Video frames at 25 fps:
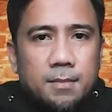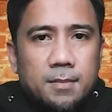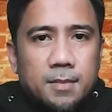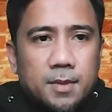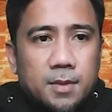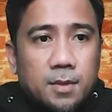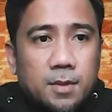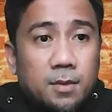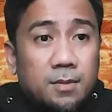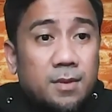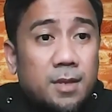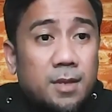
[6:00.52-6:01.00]

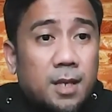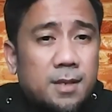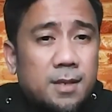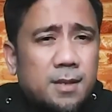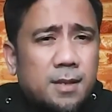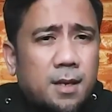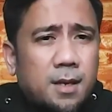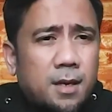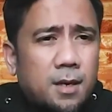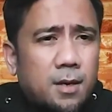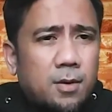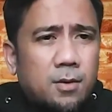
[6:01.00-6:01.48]
So
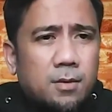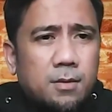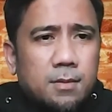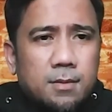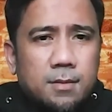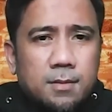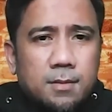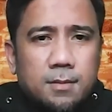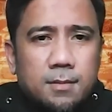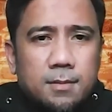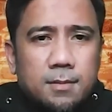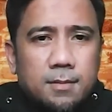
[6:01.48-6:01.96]
that's
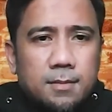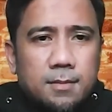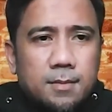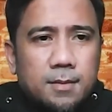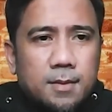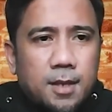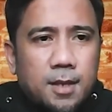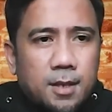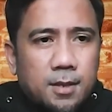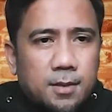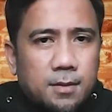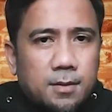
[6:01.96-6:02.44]
how
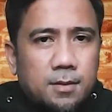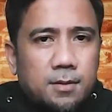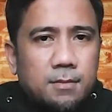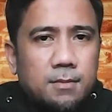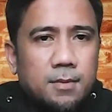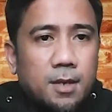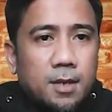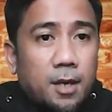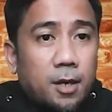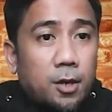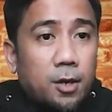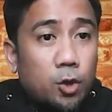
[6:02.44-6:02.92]

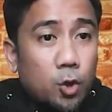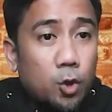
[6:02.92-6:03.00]
they